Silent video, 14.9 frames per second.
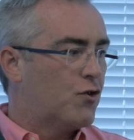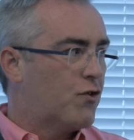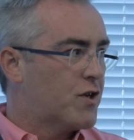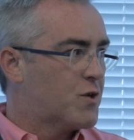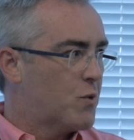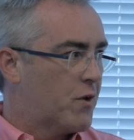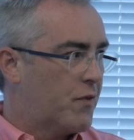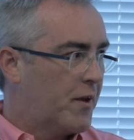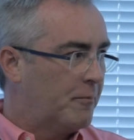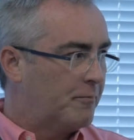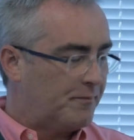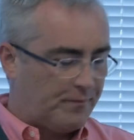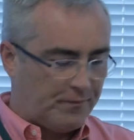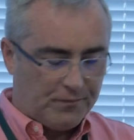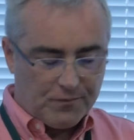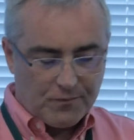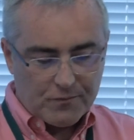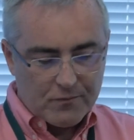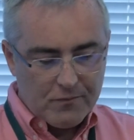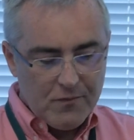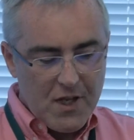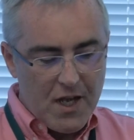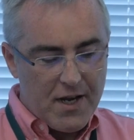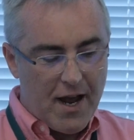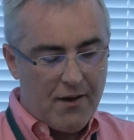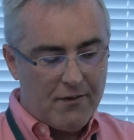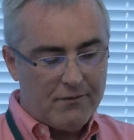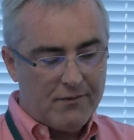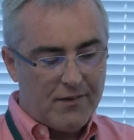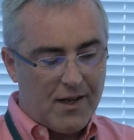trustworthy.
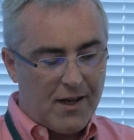Now,